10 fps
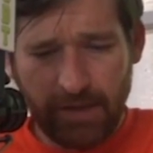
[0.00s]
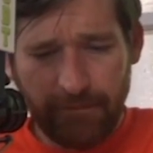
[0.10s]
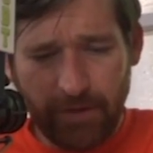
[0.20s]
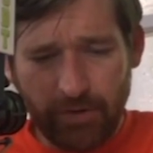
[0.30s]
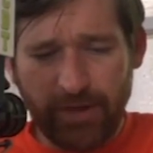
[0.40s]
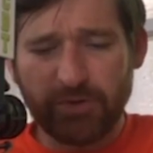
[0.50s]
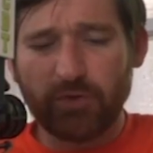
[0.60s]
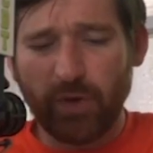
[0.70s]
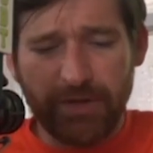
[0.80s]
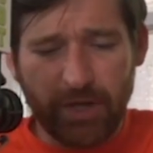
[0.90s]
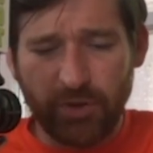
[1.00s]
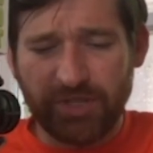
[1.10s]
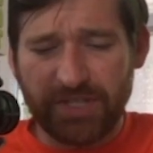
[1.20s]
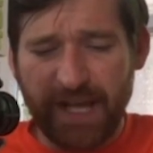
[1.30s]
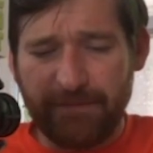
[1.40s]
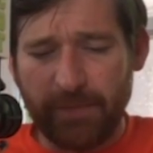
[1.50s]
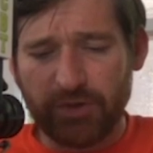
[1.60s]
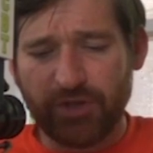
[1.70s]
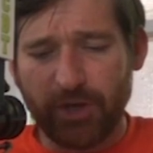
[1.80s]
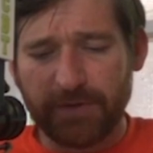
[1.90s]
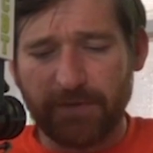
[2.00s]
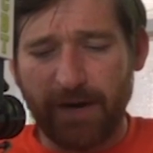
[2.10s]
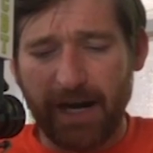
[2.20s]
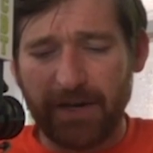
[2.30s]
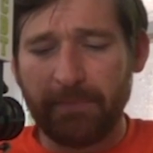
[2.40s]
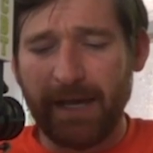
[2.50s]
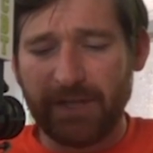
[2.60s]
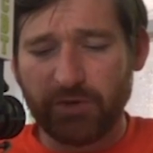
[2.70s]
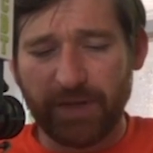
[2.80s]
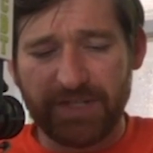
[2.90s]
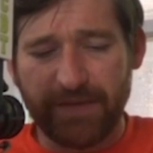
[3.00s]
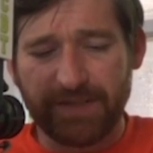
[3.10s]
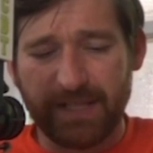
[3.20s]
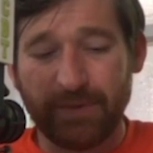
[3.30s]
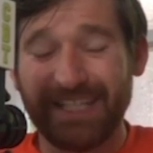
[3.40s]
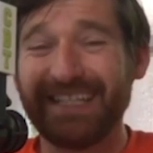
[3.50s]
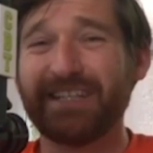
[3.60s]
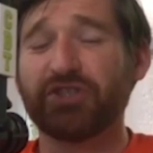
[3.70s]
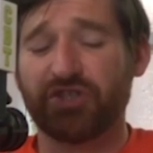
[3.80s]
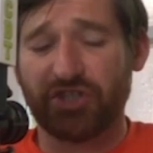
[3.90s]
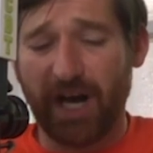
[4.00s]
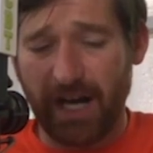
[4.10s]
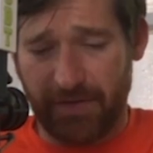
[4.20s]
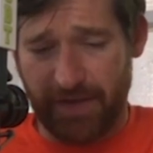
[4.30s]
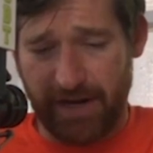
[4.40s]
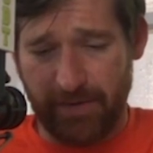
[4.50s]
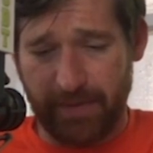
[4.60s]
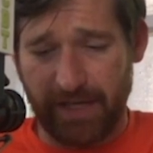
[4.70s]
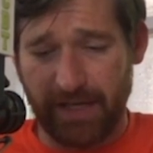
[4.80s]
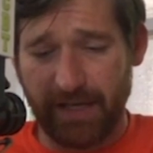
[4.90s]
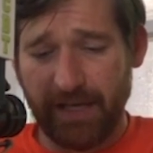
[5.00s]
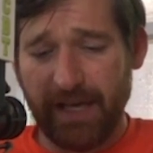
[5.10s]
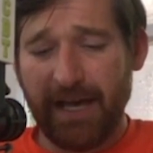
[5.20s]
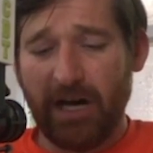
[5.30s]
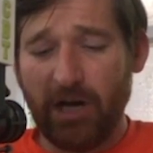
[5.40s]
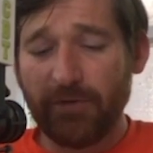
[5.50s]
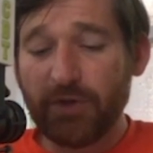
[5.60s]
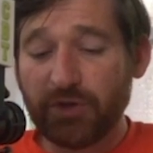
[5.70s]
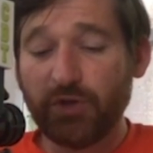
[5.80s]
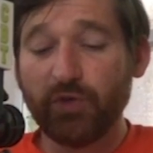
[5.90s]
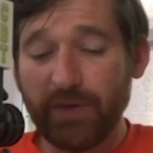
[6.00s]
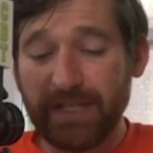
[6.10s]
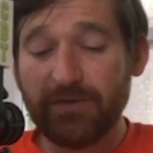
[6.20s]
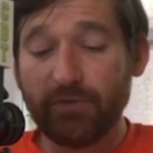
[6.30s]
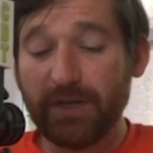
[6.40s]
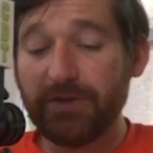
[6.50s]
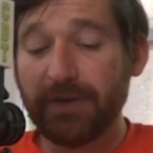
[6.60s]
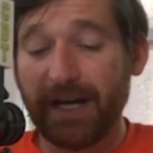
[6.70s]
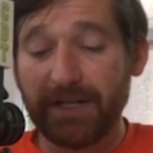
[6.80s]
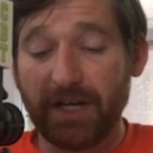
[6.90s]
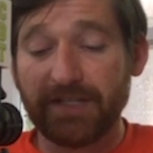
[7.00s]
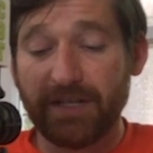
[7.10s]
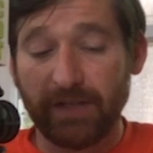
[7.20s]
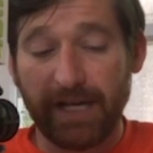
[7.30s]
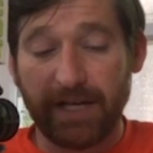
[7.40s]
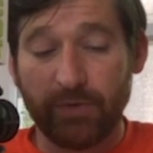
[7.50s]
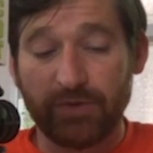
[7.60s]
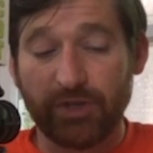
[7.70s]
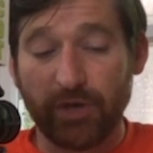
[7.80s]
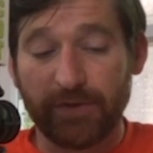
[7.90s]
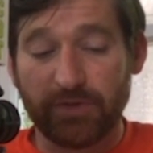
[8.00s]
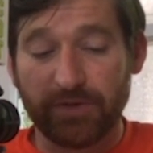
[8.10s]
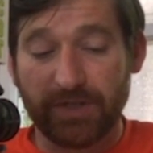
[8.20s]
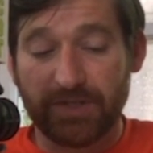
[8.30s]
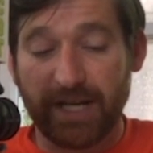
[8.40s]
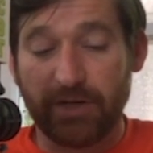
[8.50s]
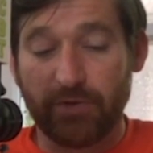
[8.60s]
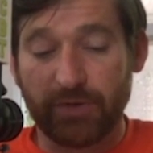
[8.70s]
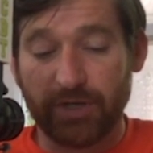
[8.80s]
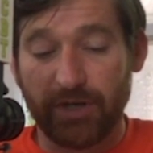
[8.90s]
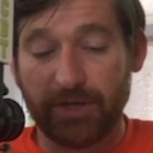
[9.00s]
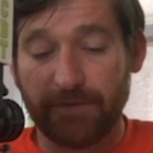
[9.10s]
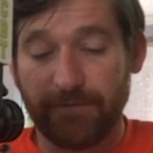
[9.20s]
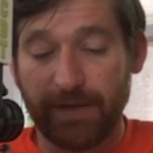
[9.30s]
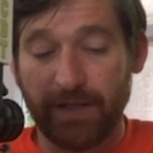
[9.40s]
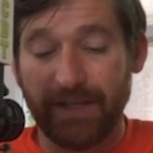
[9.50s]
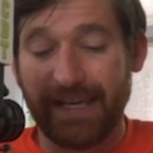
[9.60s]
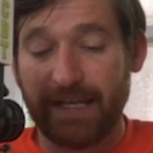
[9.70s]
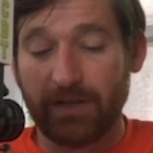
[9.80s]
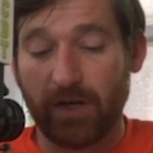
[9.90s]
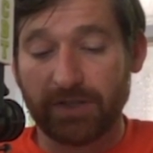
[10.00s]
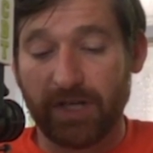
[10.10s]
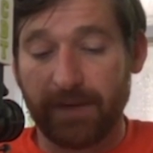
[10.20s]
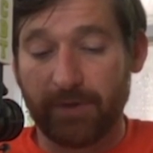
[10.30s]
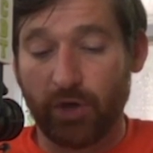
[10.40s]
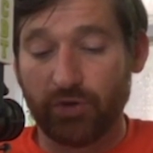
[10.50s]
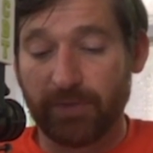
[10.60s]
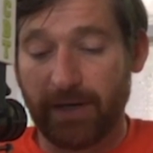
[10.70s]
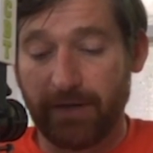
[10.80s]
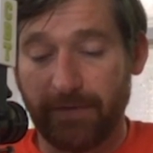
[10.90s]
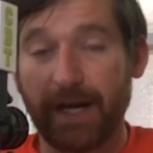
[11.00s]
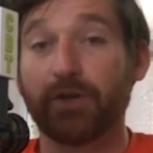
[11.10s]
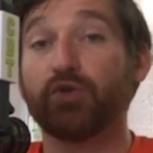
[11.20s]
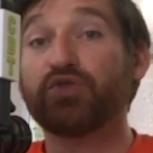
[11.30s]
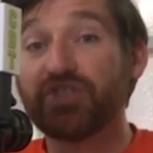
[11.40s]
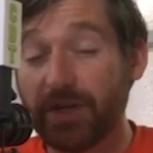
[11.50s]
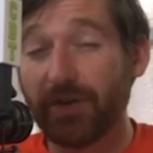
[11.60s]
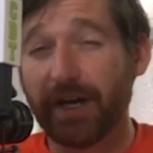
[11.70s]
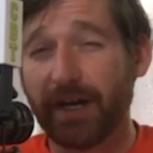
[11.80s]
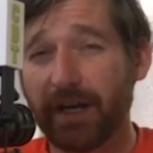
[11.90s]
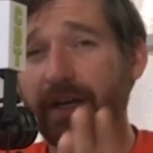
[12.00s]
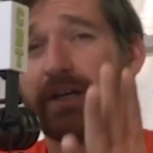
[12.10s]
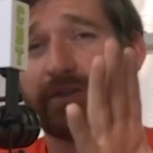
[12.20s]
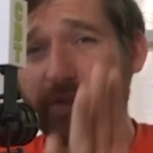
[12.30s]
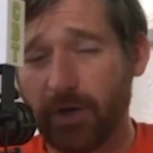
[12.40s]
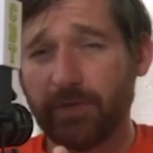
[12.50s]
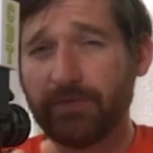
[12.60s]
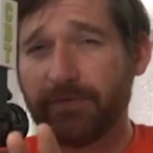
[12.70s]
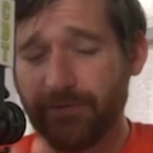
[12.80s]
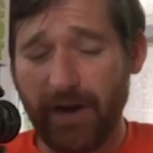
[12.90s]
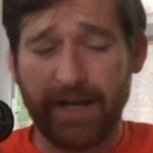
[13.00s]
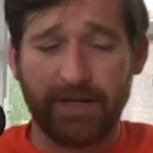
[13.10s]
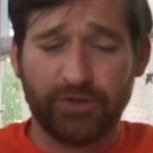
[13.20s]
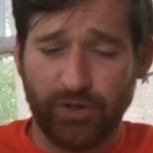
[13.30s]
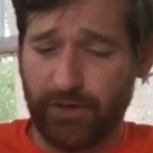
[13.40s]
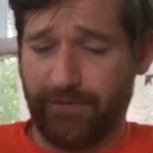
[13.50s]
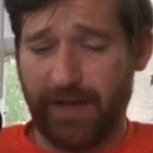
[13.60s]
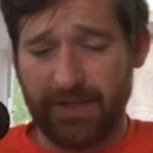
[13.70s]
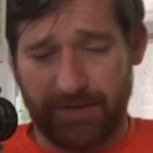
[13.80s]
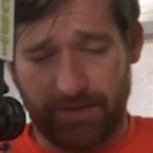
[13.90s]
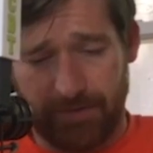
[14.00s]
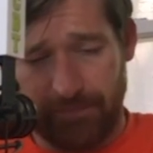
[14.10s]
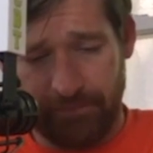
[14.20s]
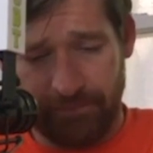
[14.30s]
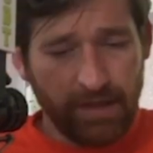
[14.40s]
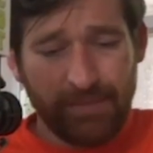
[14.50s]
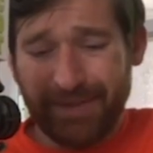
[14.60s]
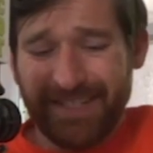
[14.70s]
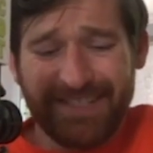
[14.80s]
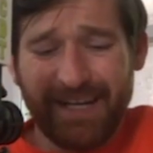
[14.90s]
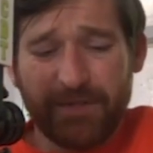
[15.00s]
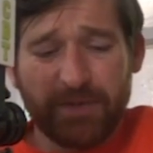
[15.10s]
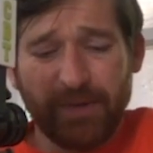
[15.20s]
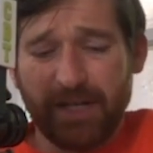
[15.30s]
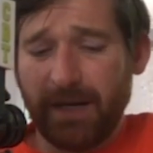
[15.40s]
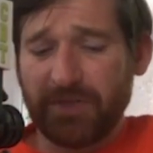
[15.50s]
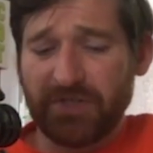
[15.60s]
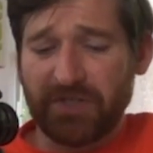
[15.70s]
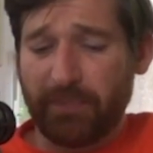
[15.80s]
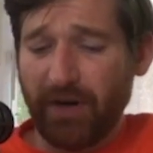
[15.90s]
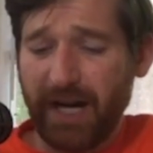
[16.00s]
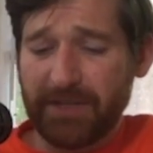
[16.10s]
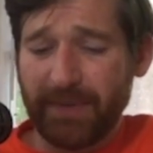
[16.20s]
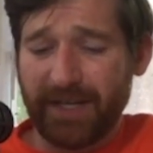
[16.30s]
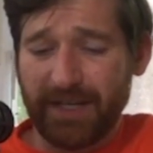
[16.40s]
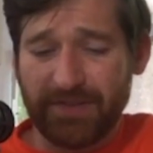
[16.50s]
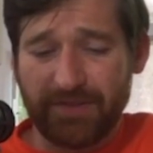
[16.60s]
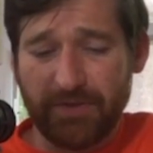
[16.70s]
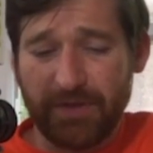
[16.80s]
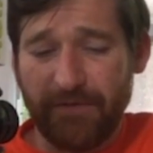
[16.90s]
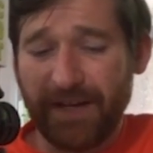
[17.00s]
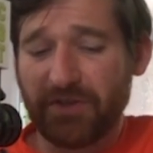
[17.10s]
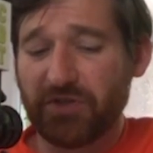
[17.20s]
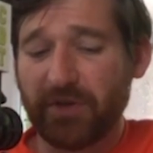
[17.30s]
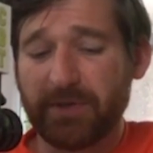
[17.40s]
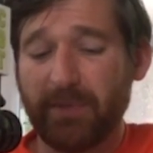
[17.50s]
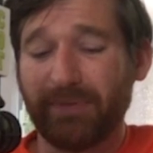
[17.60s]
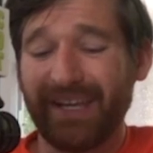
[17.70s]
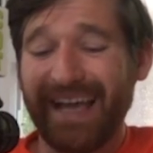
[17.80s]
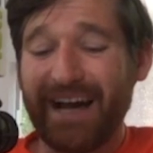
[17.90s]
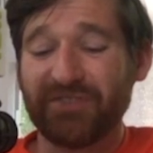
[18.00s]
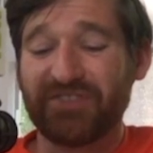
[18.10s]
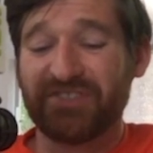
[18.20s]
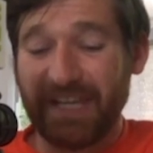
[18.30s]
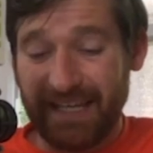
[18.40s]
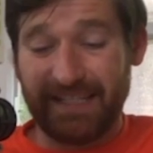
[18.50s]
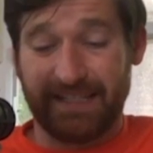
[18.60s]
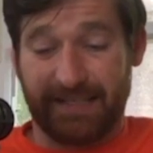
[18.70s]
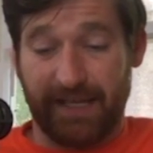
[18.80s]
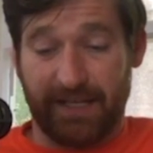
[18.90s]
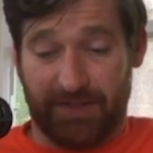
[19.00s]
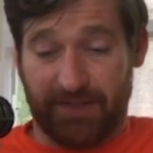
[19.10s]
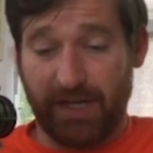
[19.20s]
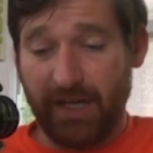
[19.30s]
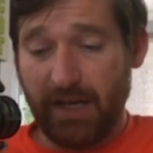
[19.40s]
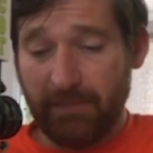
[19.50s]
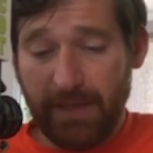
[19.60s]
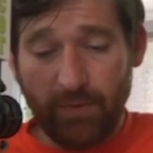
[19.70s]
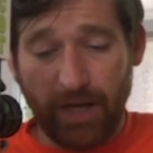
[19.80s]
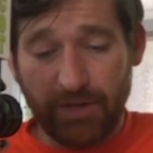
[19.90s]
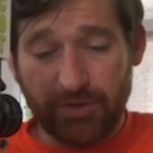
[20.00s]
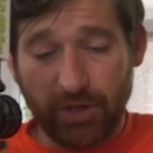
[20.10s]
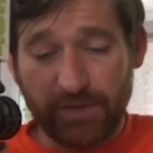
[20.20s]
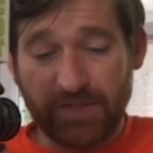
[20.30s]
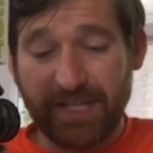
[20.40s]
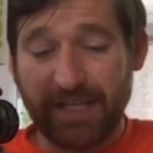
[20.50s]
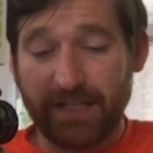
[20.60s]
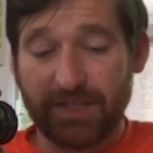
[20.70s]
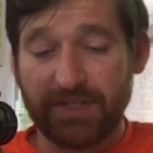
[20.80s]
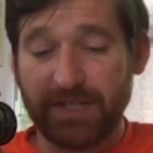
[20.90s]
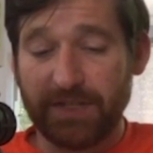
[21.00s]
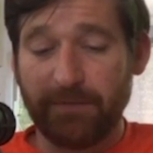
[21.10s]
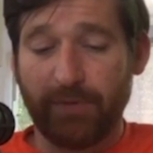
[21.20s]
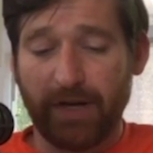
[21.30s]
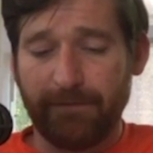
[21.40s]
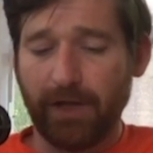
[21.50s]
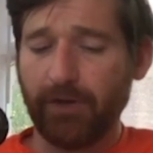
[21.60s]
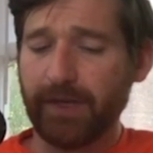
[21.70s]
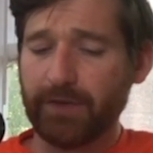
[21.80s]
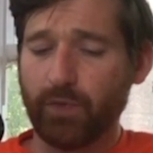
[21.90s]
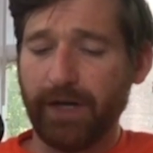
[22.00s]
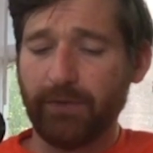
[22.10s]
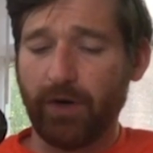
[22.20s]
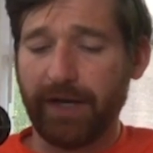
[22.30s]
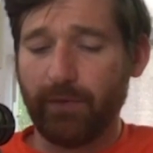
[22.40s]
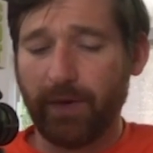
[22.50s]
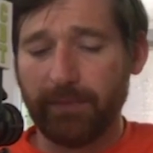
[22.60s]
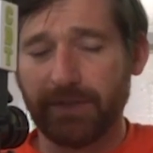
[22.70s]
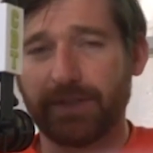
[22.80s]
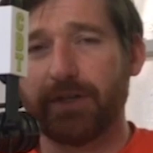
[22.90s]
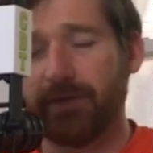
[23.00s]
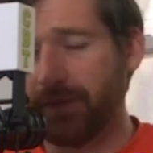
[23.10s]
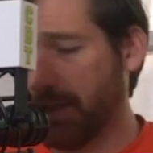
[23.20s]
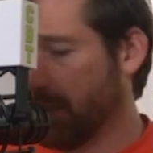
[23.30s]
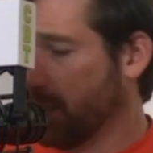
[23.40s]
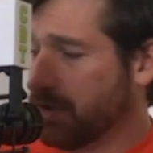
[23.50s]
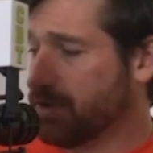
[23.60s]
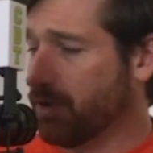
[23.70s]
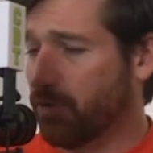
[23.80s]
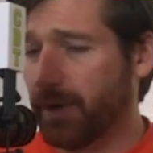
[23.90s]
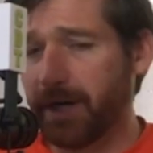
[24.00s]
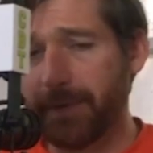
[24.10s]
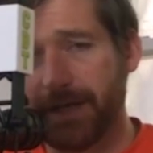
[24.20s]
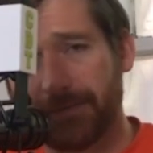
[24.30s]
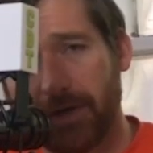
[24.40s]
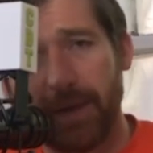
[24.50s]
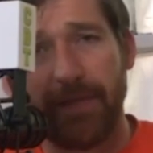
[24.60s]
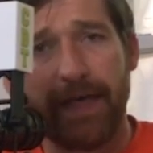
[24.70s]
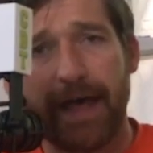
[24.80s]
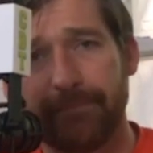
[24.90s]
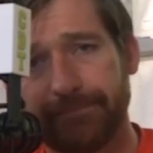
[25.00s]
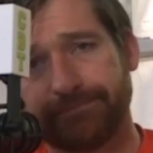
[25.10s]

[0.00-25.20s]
Phil Gritsch was one of the coaching staff members Djokovic fired in May 2017 when he needed a shock therapy. However, the two reunited a year later when Djokovic decided to return to Phil and longtime coach Marian Vida, who's still there. Don't fret, Joker faces. But this time the split comes as a surprise because due to the fact that the Serb has been playing outstanding tennis. Meanwhile, Djokovic has taken an extensive break following his winning run at Wimbledon. Don't remind me about that.